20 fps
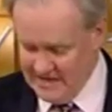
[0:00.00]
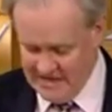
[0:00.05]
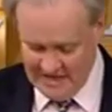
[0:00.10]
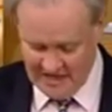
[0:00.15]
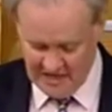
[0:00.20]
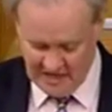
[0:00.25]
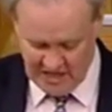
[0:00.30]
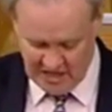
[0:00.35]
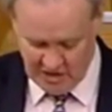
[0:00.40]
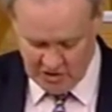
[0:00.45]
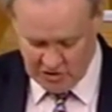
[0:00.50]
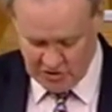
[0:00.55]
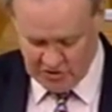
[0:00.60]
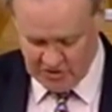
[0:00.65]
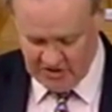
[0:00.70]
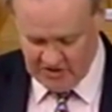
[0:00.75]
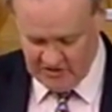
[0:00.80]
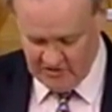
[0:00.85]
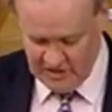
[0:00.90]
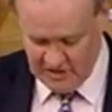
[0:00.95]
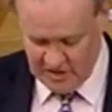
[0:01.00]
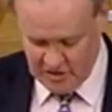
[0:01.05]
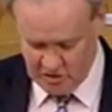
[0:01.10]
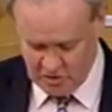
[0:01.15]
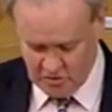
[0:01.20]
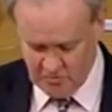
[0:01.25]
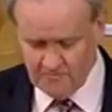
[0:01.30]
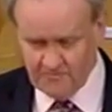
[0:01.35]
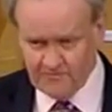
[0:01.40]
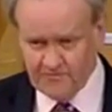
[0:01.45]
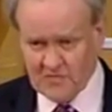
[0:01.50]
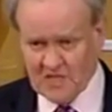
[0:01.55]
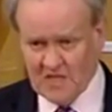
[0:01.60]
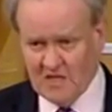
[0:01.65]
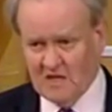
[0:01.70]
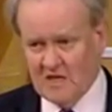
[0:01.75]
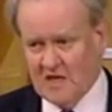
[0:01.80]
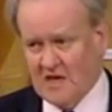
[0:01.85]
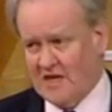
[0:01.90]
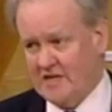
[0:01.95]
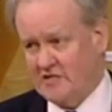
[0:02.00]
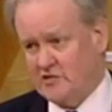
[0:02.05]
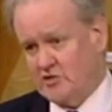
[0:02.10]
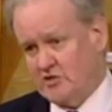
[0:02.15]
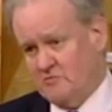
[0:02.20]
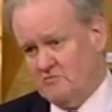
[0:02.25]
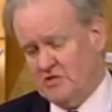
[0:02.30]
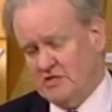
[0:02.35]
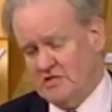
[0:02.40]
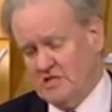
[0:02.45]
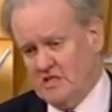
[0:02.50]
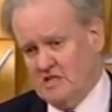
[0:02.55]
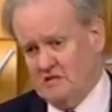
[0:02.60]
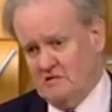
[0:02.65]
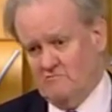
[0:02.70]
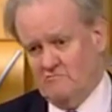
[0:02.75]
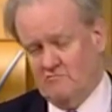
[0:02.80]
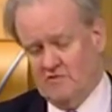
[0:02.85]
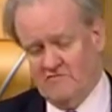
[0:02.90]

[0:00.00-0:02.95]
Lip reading: engaged in the issue. Jim Eadie